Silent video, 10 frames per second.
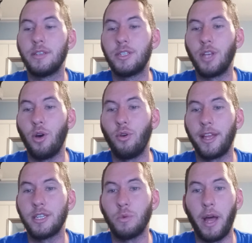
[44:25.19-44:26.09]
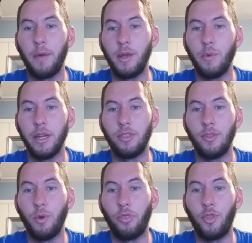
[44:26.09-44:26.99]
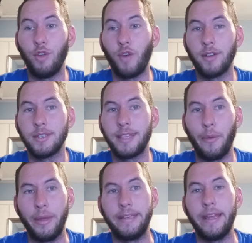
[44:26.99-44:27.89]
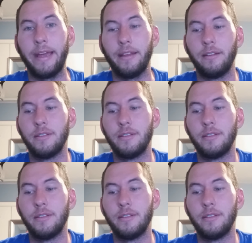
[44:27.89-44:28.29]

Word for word: So that's why we went with the routes that we did.